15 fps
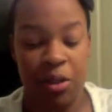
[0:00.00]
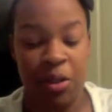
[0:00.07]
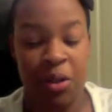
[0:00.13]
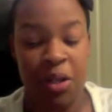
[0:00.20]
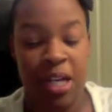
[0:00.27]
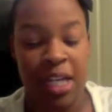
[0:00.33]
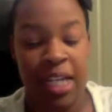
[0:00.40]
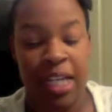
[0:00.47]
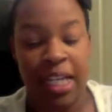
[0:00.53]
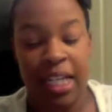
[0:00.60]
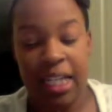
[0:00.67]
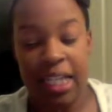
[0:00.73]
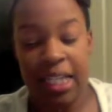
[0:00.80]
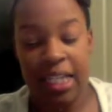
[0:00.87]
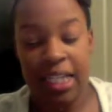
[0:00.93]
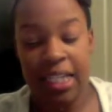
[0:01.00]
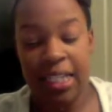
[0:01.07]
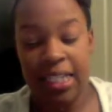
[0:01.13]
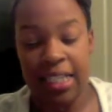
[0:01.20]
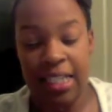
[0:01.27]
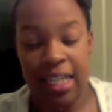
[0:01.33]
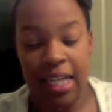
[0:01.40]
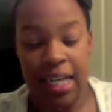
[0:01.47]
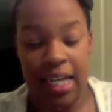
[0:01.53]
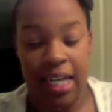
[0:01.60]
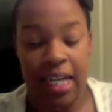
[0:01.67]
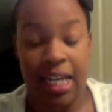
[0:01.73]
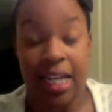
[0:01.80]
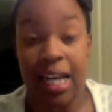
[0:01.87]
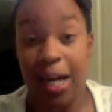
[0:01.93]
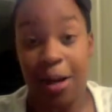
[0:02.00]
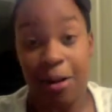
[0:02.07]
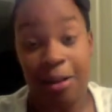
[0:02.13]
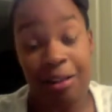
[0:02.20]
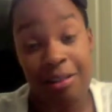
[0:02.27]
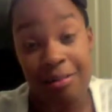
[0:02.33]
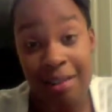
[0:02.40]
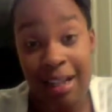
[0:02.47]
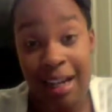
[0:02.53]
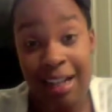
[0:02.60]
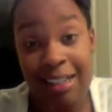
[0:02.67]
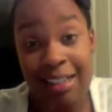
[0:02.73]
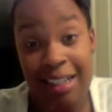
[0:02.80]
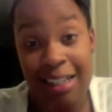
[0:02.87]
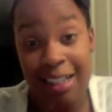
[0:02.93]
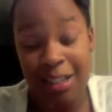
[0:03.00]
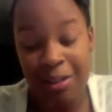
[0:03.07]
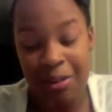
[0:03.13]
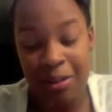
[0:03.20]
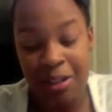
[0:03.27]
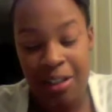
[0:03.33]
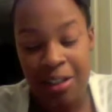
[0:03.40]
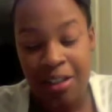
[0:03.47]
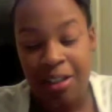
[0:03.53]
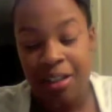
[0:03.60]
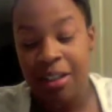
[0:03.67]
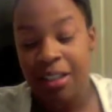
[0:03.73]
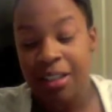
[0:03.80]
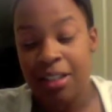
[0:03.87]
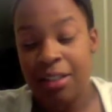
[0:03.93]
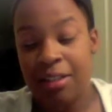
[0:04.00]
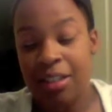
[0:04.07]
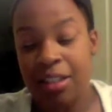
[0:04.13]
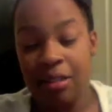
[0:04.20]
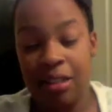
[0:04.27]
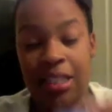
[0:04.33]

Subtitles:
is add our eyeshadow. So as you can see, this is a